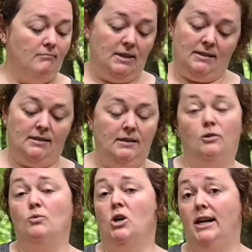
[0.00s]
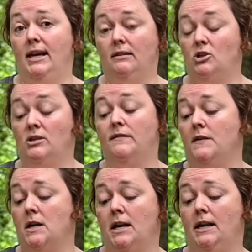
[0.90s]
It's still working just
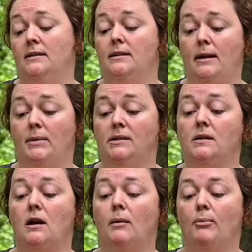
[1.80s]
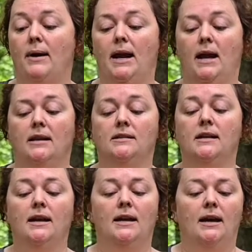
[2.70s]
fine. It's an MSR brand,
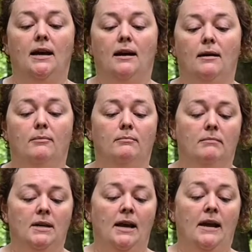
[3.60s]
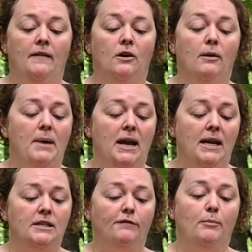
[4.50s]
and there are
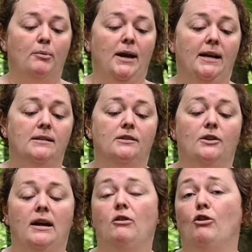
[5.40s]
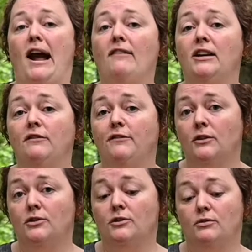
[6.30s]
many different brands. There are now gravity
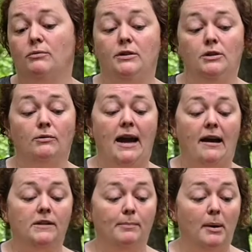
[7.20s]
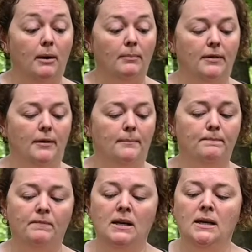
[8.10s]
filters where you don't have to pump
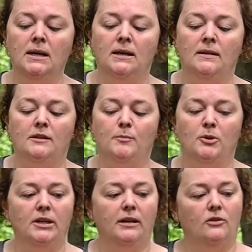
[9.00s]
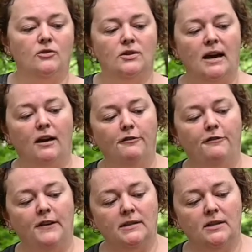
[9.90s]
them. This particular style
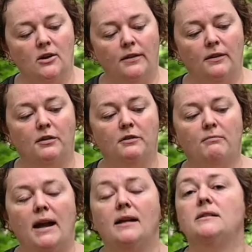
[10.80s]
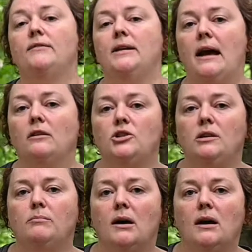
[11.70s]
fits on the threads of an
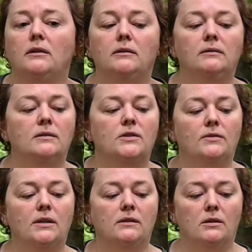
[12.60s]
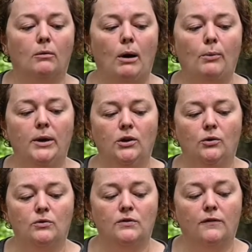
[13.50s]
Nalgene bottle. So these are what we
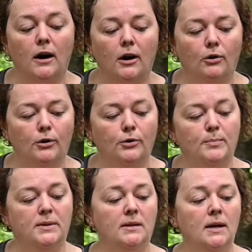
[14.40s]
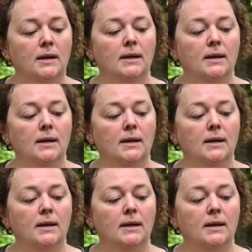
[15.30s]
use for our groups.